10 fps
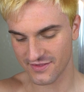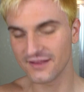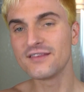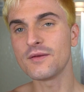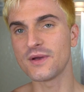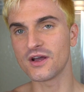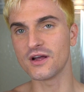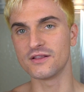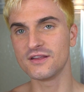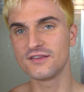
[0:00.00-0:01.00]
This is gonna be
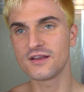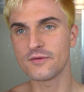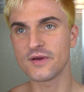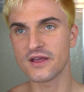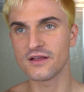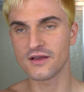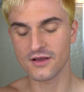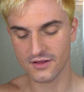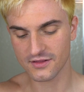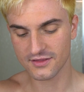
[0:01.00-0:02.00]
good. This
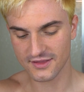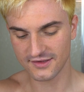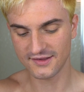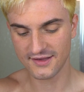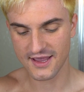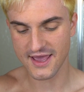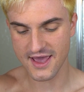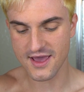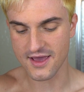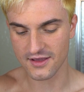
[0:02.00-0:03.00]
is like
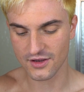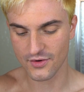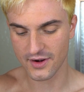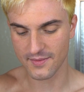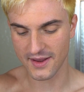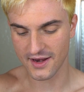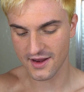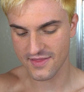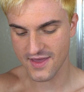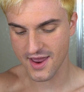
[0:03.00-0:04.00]
it, you know what I mean?
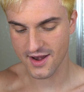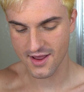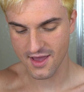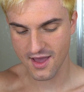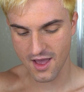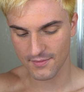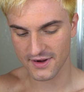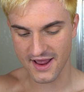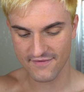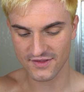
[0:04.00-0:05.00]
And then I'm
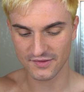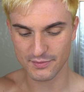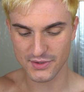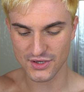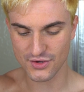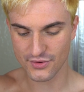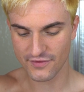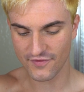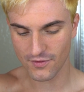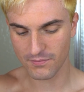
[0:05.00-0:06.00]
gonna have this
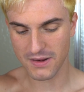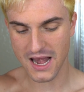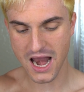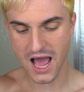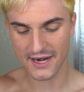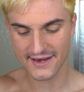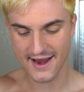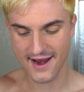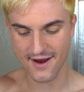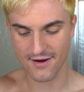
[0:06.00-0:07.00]
beautiful blonde
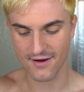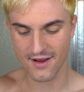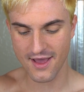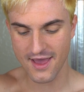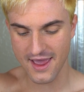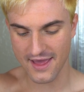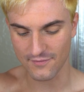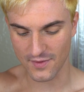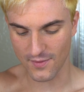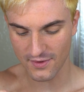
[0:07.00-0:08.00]
hair,
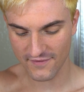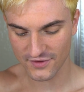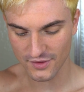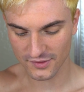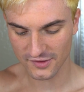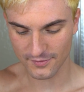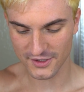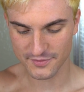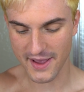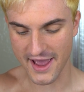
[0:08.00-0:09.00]
and we won't have to use as
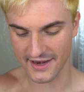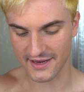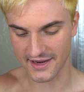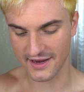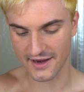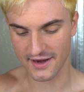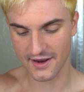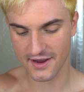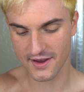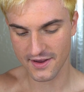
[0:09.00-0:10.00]
much pen
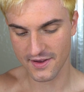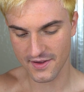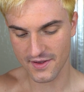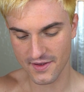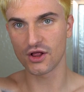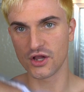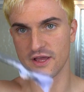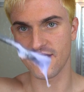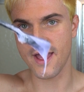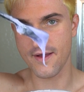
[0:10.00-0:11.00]
ink. Look
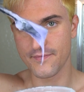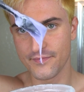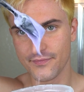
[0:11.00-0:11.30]
at that.